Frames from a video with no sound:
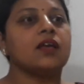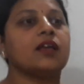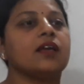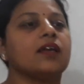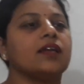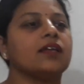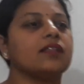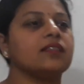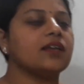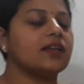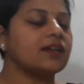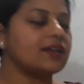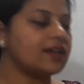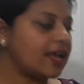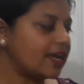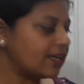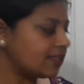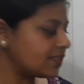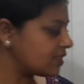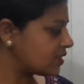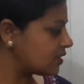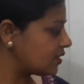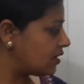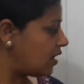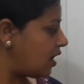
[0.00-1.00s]
In the
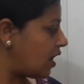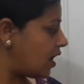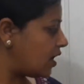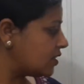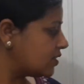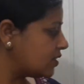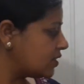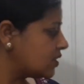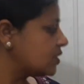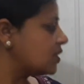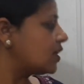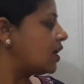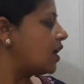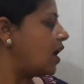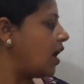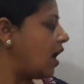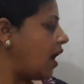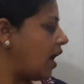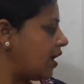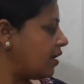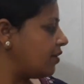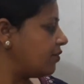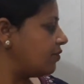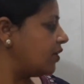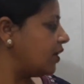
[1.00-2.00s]
next class,
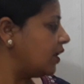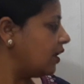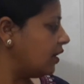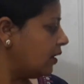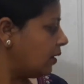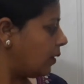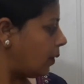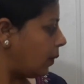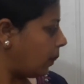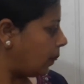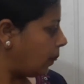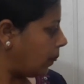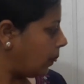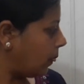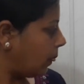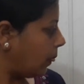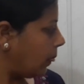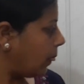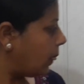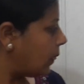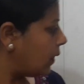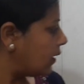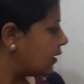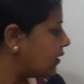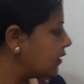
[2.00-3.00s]
I will
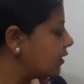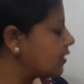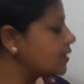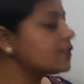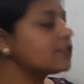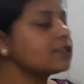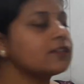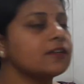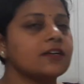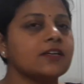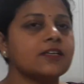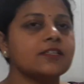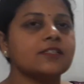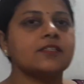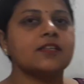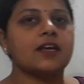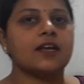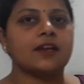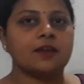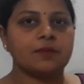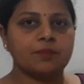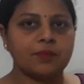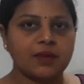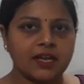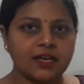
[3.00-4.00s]
discuss the
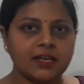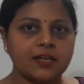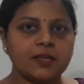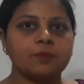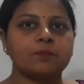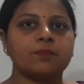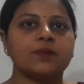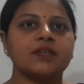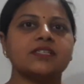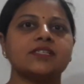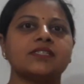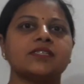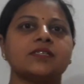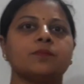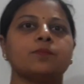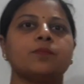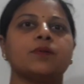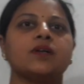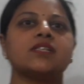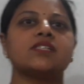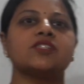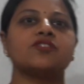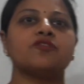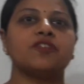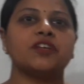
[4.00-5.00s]
remaining
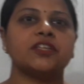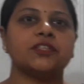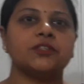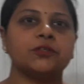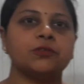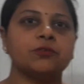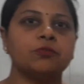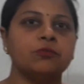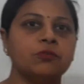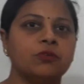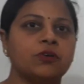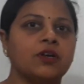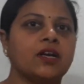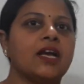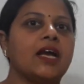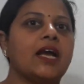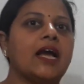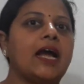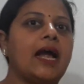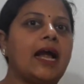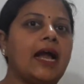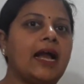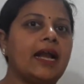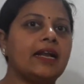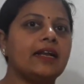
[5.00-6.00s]
principles with you
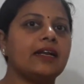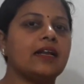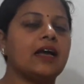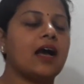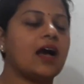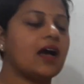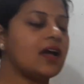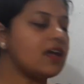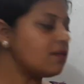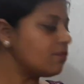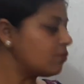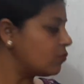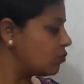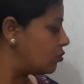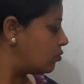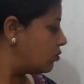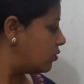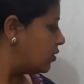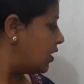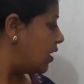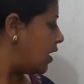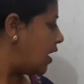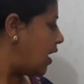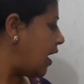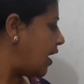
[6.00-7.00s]
and
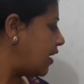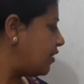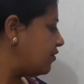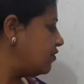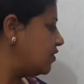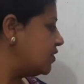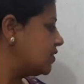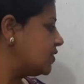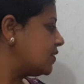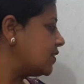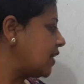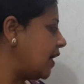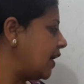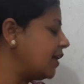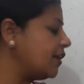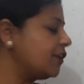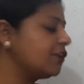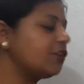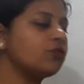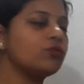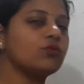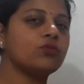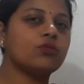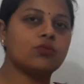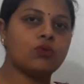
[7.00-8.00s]
I will send
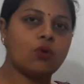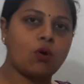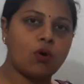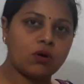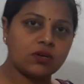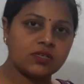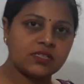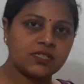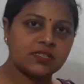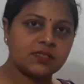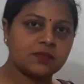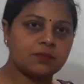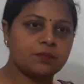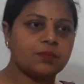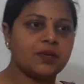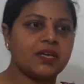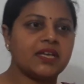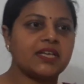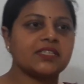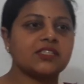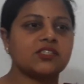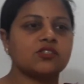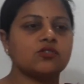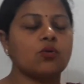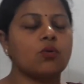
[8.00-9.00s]
you notes
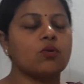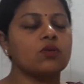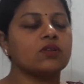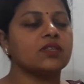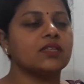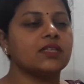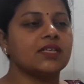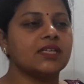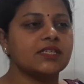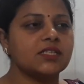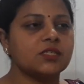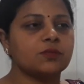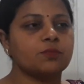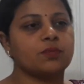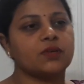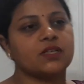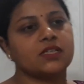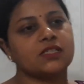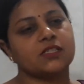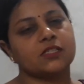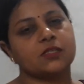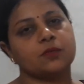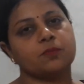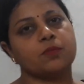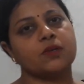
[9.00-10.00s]
based on these
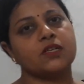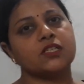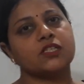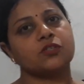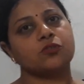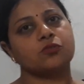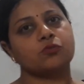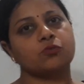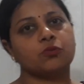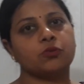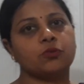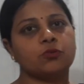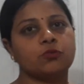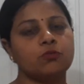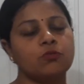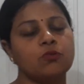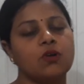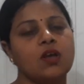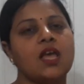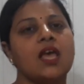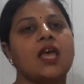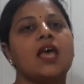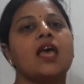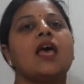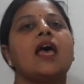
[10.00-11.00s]
principles to you
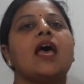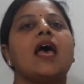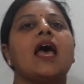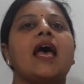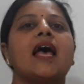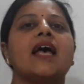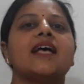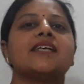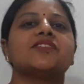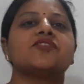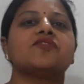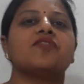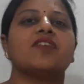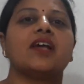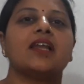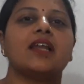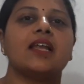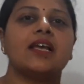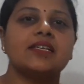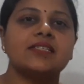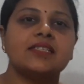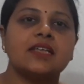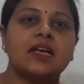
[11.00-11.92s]
as well as